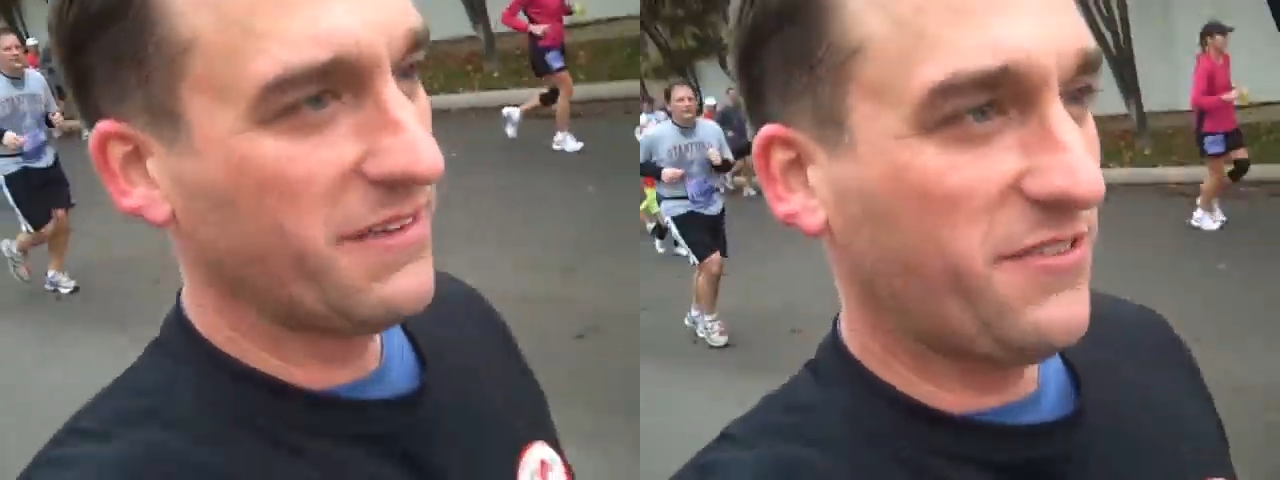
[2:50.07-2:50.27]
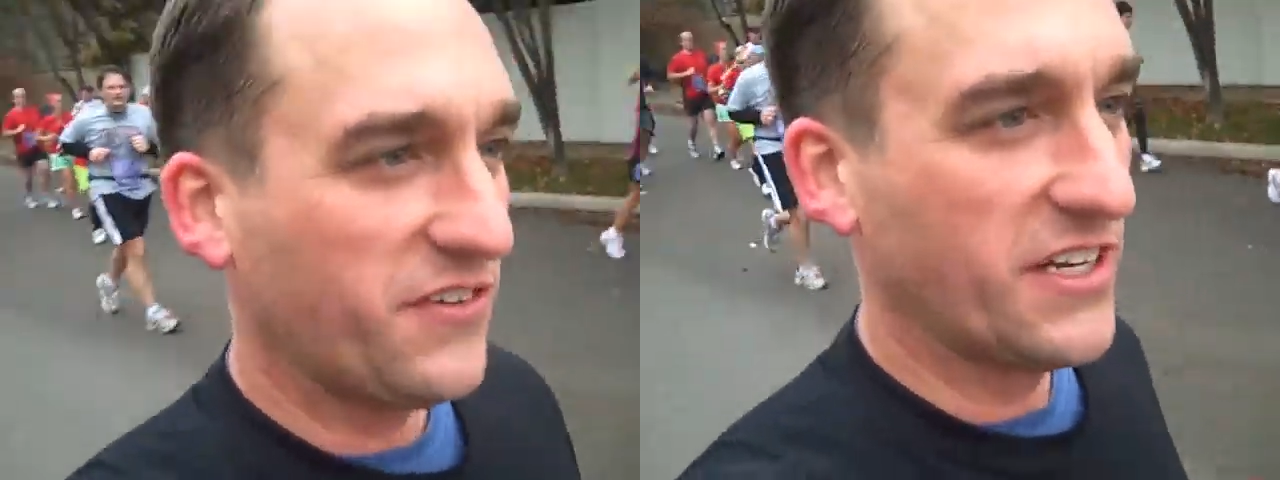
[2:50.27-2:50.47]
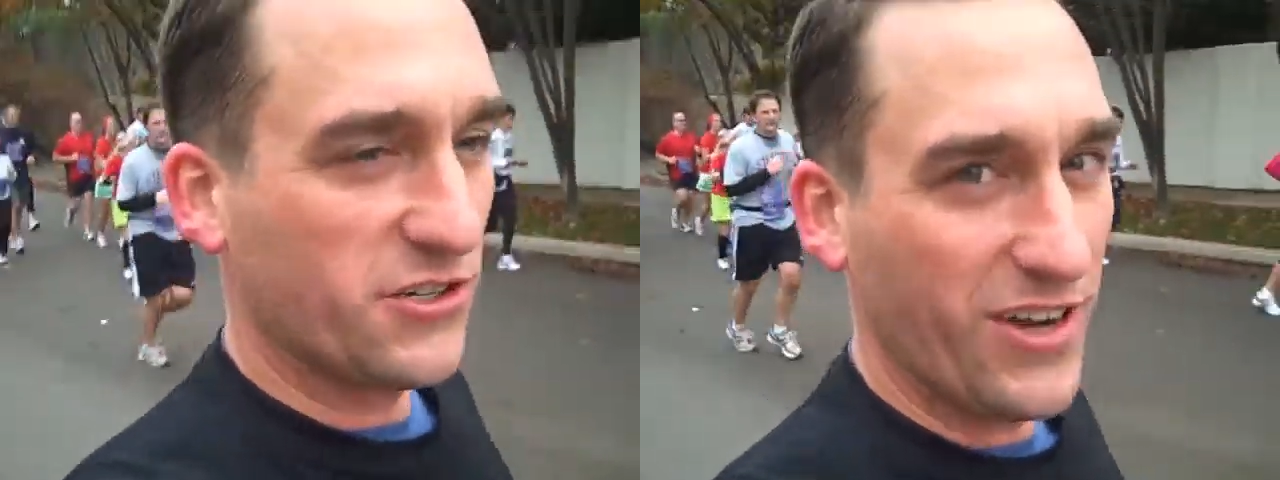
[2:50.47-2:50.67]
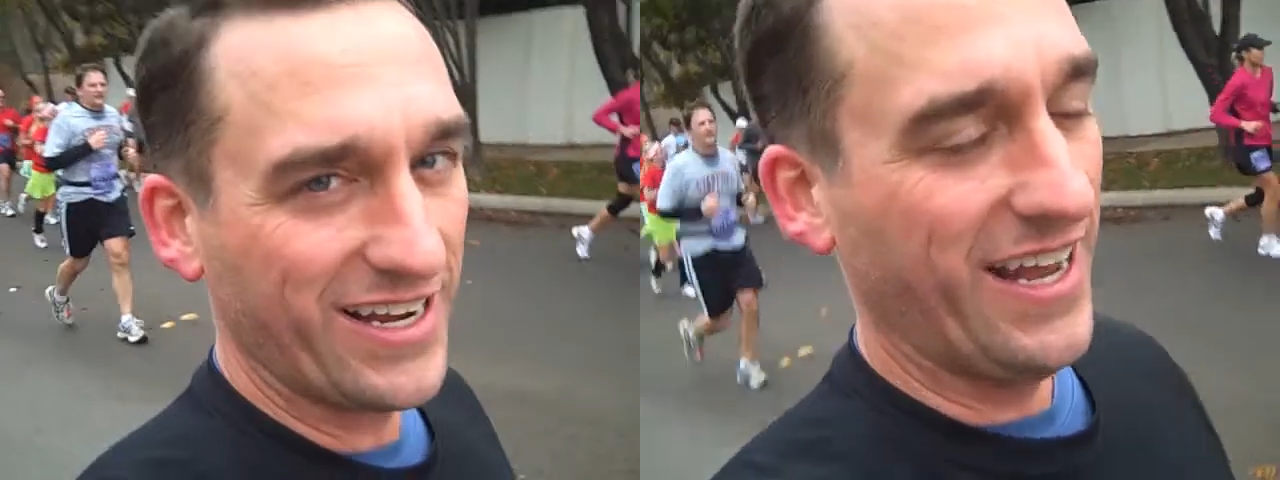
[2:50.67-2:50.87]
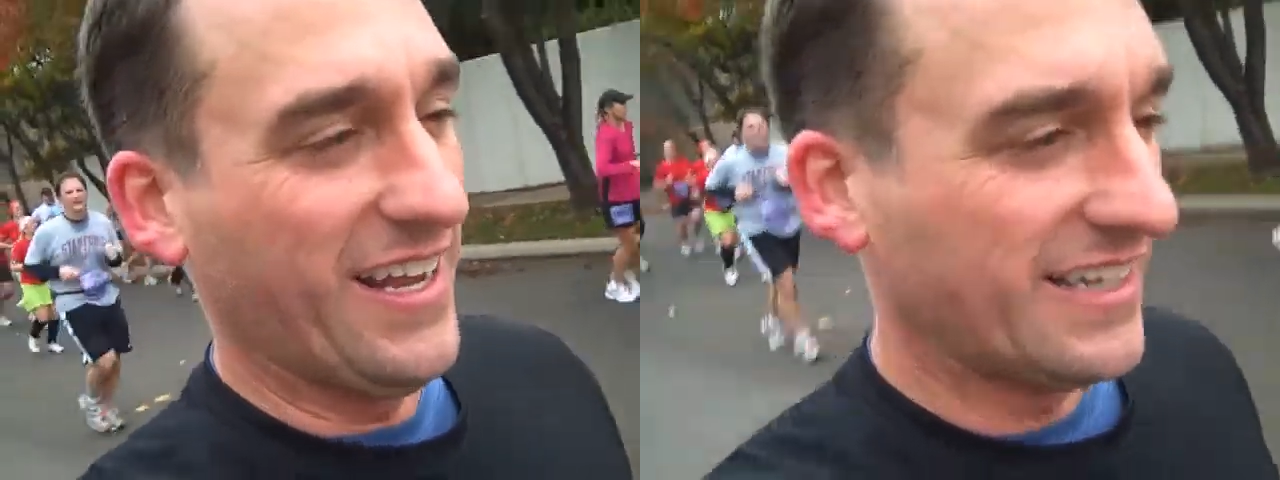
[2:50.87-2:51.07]
about the finish,
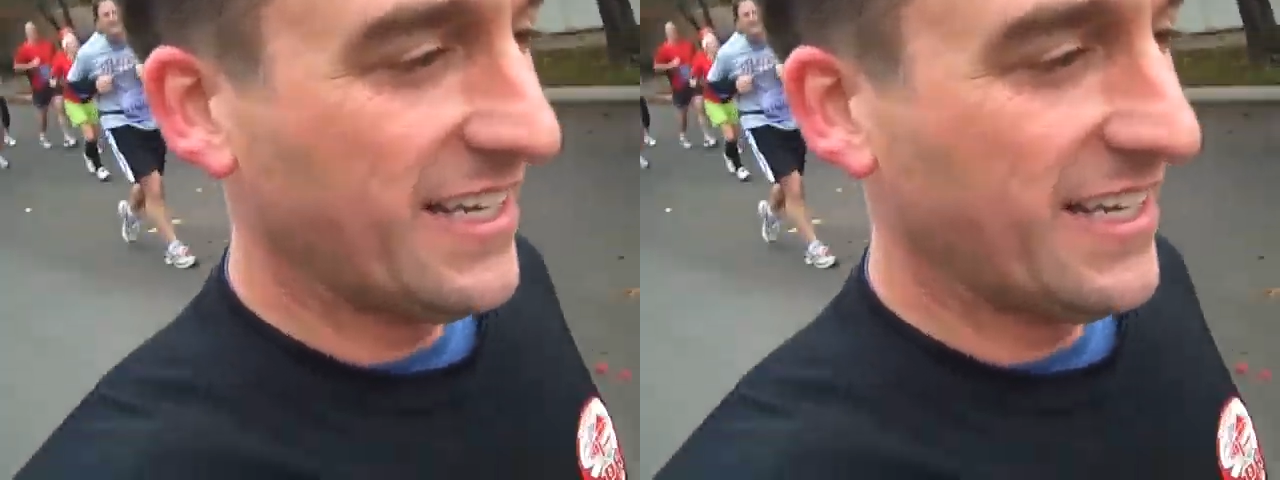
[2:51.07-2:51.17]
right?